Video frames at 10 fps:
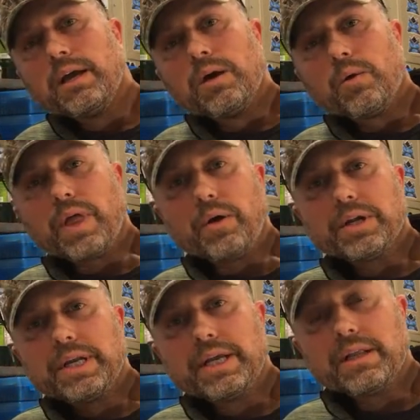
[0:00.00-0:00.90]
Without
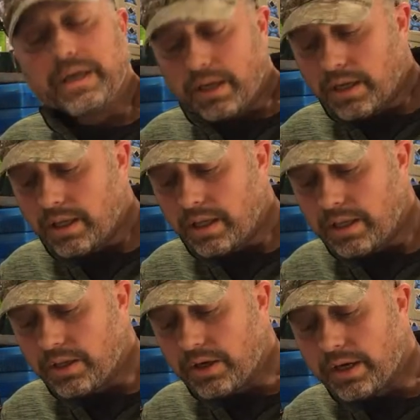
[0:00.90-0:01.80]
annealing,
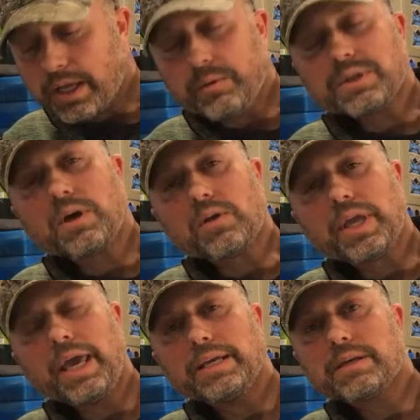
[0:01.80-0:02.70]
you're going to get what's called
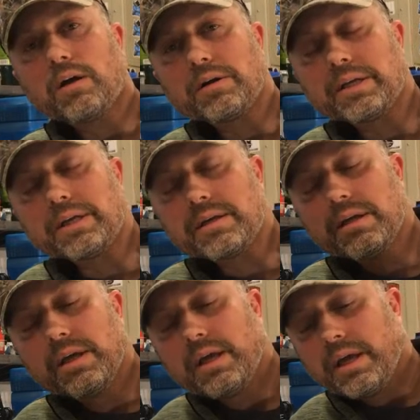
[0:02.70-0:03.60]
case hardening,
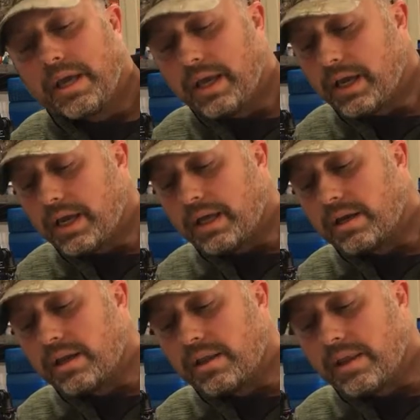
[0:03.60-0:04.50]

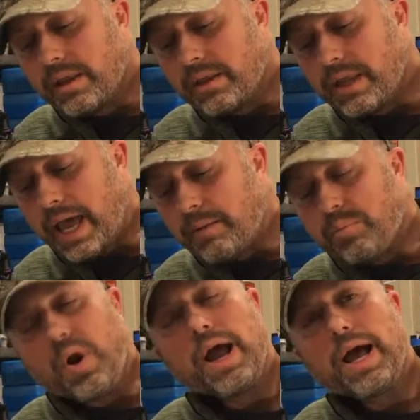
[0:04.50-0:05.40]
and that
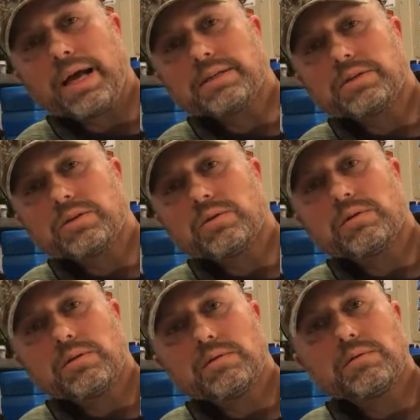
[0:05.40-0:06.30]
brass,
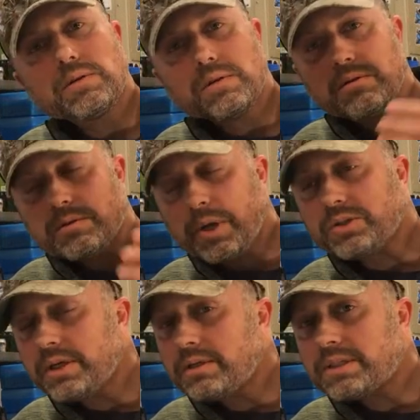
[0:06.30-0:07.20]

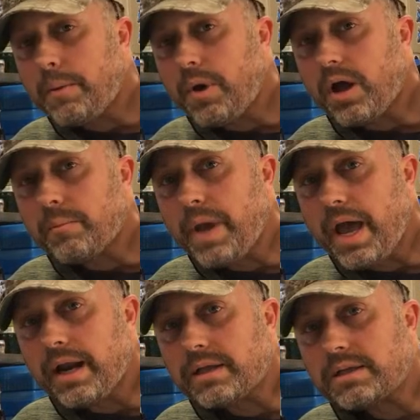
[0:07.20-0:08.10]
especially in
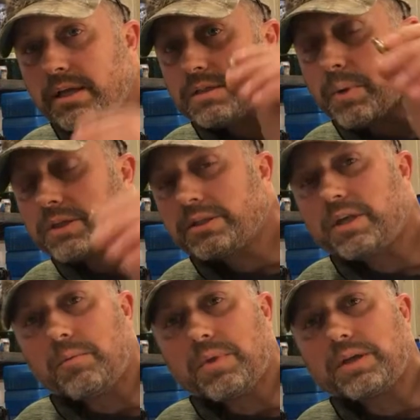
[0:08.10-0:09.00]
semi-automatic, and especially
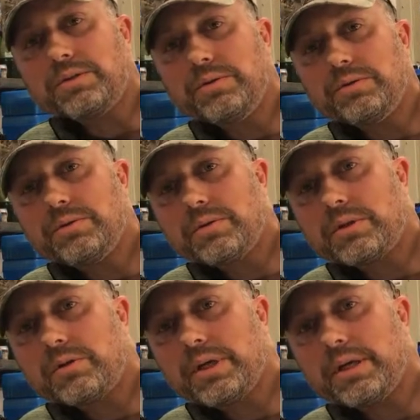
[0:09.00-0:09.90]
something like
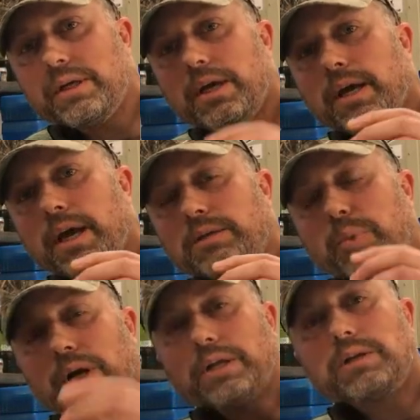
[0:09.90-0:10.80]
223, it's
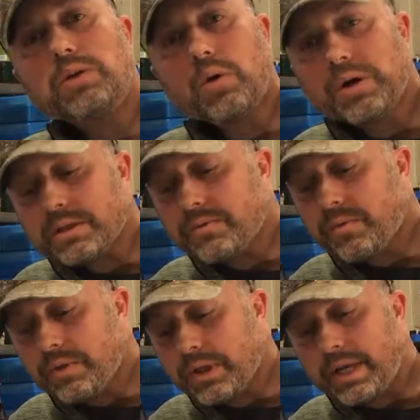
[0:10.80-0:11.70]
pretty notorious
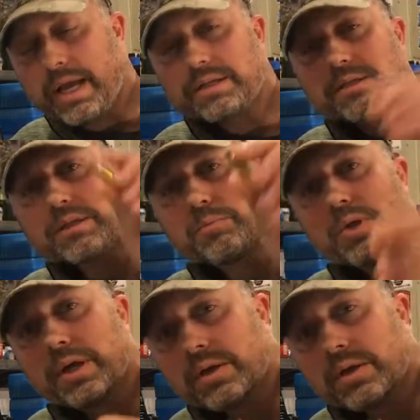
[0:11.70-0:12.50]
for the necks to split.